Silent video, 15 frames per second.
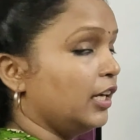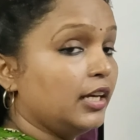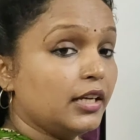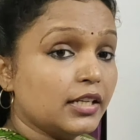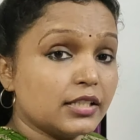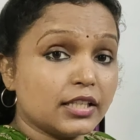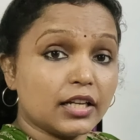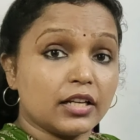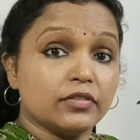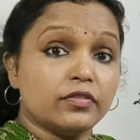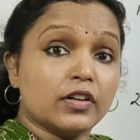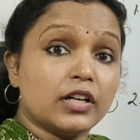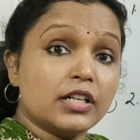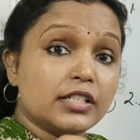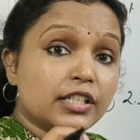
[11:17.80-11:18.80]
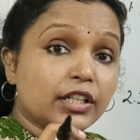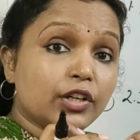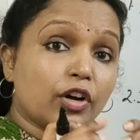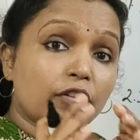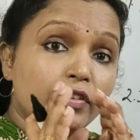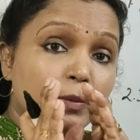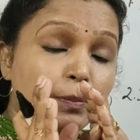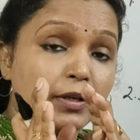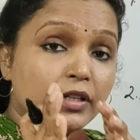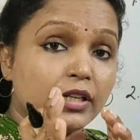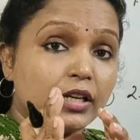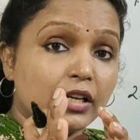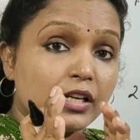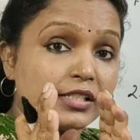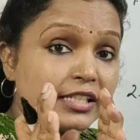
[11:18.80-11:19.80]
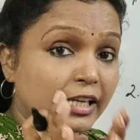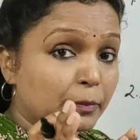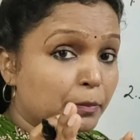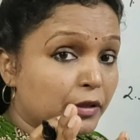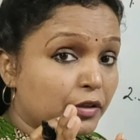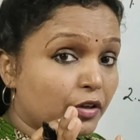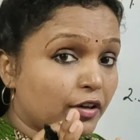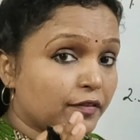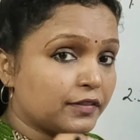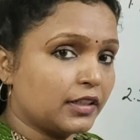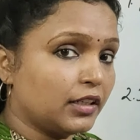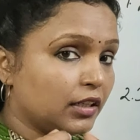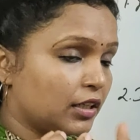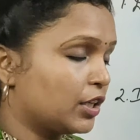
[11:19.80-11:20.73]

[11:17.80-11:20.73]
It is the reversing of a particular segment of the